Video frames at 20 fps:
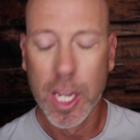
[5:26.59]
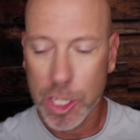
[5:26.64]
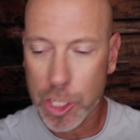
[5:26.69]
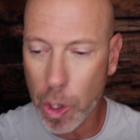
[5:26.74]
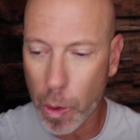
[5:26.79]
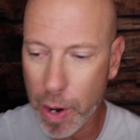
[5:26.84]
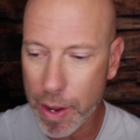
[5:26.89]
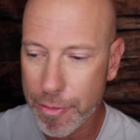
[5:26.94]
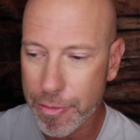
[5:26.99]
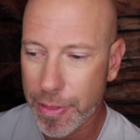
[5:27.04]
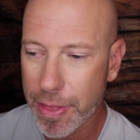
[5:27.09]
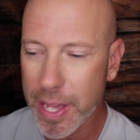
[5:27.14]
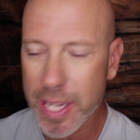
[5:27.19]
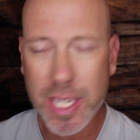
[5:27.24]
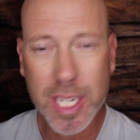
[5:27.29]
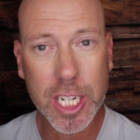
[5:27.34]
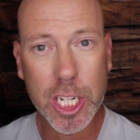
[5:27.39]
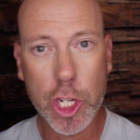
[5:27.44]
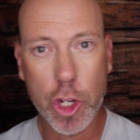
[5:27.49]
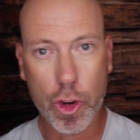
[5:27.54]
So if
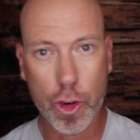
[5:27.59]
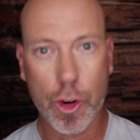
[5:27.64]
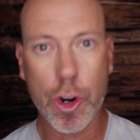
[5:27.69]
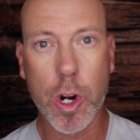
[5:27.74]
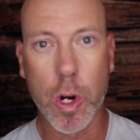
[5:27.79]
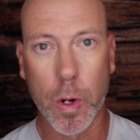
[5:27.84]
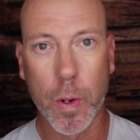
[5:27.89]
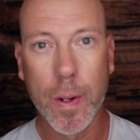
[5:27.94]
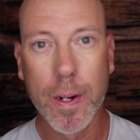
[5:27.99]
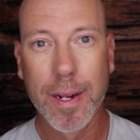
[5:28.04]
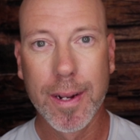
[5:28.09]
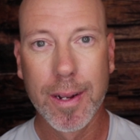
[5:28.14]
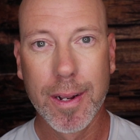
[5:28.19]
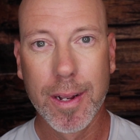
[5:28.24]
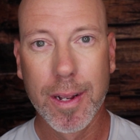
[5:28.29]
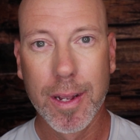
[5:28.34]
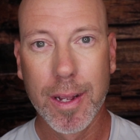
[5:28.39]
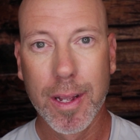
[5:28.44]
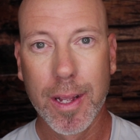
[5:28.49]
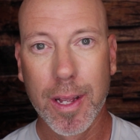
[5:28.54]
this is true,
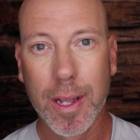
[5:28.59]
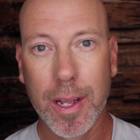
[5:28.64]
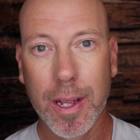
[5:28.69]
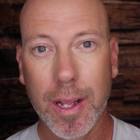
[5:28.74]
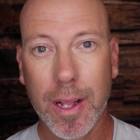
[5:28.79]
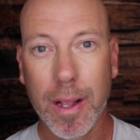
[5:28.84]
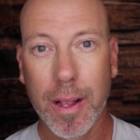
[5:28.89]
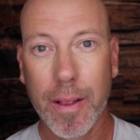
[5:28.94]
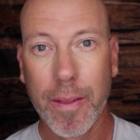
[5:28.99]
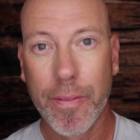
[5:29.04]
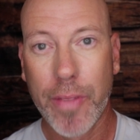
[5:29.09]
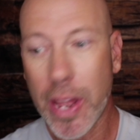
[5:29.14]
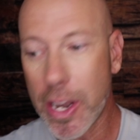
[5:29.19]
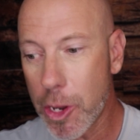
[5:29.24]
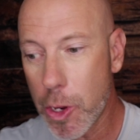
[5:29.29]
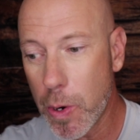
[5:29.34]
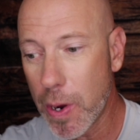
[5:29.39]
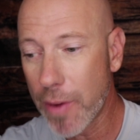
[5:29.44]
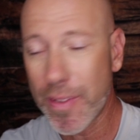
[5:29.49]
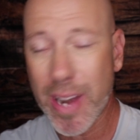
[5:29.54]

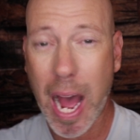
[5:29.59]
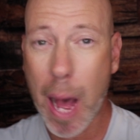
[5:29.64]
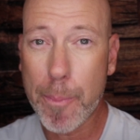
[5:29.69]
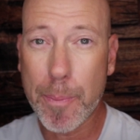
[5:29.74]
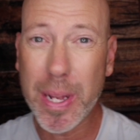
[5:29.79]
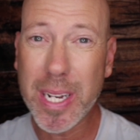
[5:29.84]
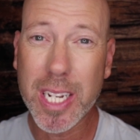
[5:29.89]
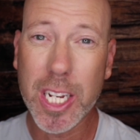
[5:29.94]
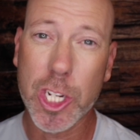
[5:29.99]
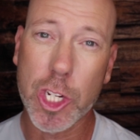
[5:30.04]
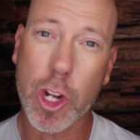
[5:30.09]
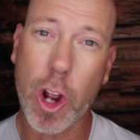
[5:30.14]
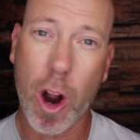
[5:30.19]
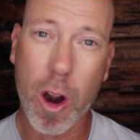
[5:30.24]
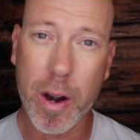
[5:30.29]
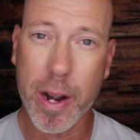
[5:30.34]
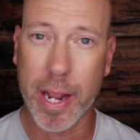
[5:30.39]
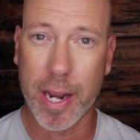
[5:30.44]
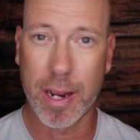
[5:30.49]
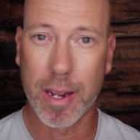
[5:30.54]
then you have not been
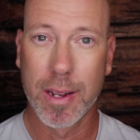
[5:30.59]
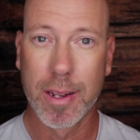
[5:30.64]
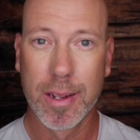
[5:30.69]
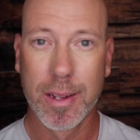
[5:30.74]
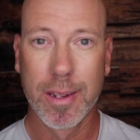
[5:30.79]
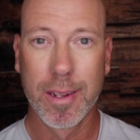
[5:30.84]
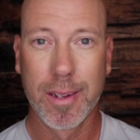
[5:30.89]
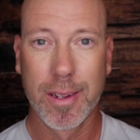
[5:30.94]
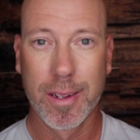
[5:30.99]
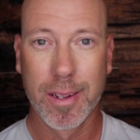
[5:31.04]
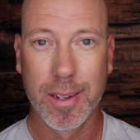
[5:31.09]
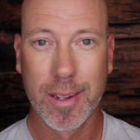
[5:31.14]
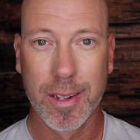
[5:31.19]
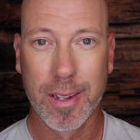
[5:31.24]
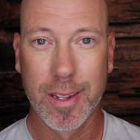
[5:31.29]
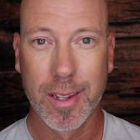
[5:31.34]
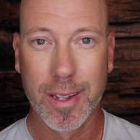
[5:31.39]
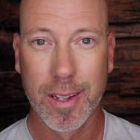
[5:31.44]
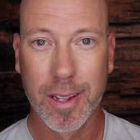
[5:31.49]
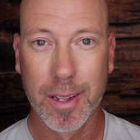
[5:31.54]
discarded.
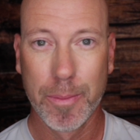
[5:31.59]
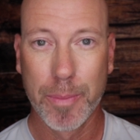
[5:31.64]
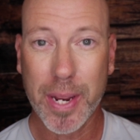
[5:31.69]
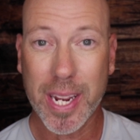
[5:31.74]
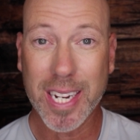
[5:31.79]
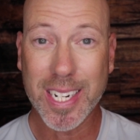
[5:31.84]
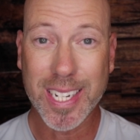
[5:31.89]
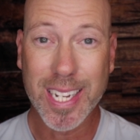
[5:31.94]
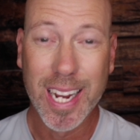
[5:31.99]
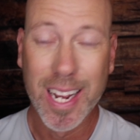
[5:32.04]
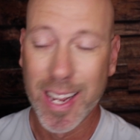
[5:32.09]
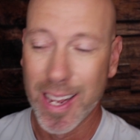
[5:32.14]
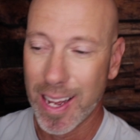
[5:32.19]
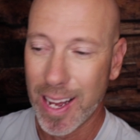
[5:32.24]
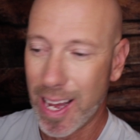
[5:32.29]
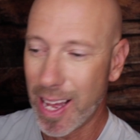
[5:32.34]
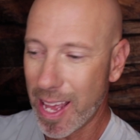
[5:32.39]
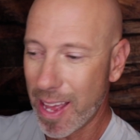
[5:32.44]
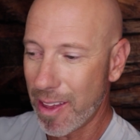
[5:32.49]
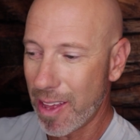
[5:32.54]
Because
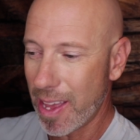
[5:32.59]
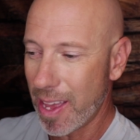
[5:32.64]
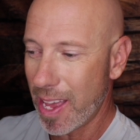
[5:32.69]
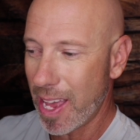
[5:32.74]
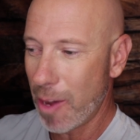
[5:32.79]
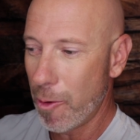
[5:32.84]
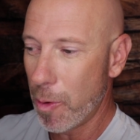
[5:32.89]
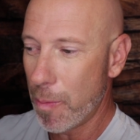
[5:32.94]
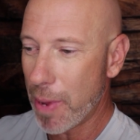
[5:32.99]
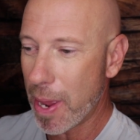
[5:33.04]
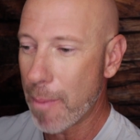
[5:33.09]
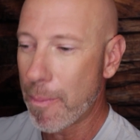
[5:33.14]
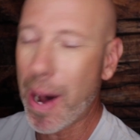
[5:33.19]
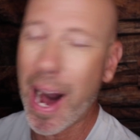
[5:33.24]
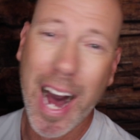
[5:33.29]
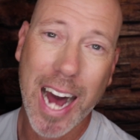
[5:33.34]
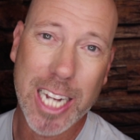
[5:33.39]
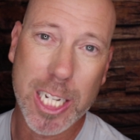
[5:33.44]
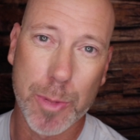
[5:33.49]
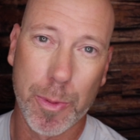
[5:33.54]
it, it would be
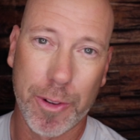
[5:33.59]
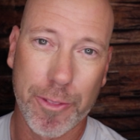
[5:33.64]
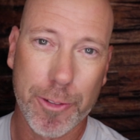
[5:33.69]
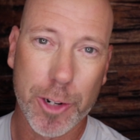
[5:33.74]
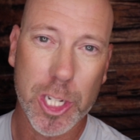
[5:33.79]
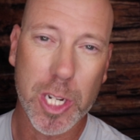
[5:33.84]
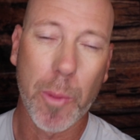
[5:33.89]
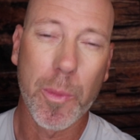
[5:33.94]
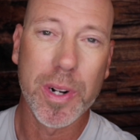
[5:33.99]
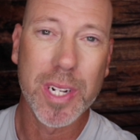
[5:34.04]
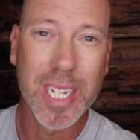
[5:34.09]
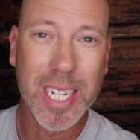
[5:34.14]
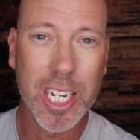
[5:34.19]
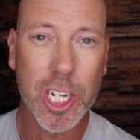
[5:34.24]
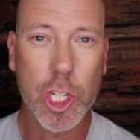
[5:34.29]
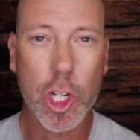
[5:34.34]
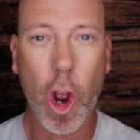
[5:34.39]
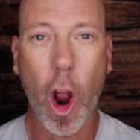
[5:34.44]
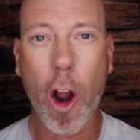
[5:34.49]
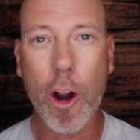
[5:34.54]
impossible for someone to
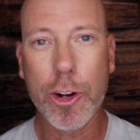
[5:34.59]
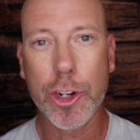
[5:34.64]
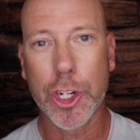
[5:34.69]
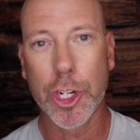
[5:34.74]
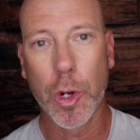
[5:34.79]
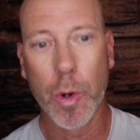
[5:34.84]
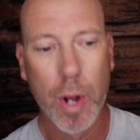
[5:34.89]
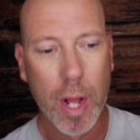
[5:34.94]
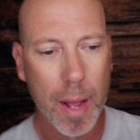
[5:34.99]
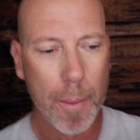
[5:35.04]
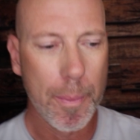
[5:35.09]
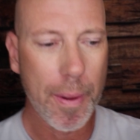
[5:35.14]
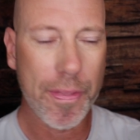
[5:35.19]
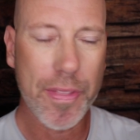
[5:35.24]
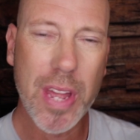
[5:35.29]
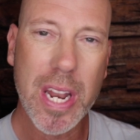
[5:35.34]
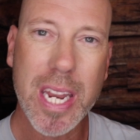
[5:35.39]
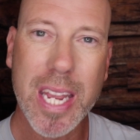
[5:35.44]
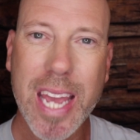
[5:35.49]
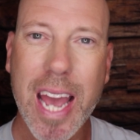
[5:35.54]
discard you,
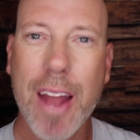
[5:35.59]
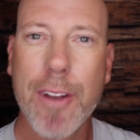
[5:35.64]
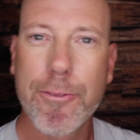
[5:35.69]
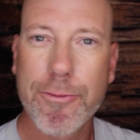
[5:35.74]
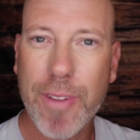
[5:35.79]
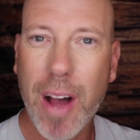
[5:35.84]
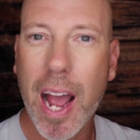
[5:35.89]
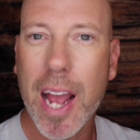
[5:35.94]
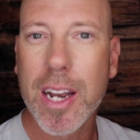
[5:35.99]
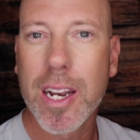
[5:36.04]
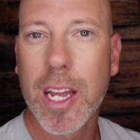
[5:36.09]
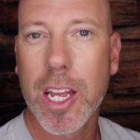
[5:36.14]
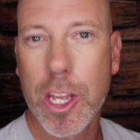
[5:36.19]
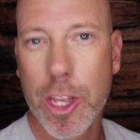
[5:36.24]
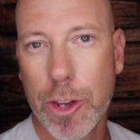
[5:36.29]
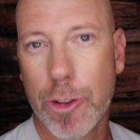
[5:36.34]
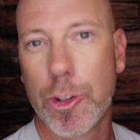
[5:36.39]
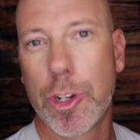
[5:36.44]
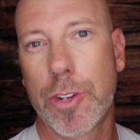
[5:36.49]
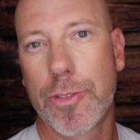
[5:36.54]
but then yet find
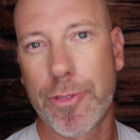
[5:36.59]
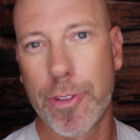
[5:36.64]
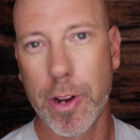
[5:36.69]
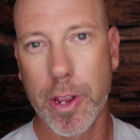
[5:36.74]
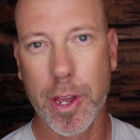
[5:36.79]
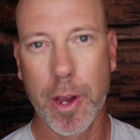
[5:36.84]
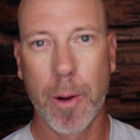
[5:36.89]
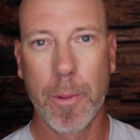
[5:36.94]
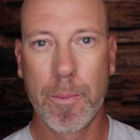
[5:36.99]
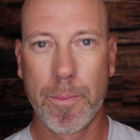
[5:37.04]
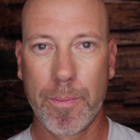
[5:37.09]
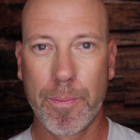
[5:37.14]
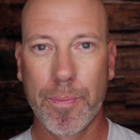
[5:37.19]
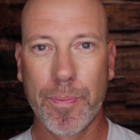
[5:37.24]
use for you.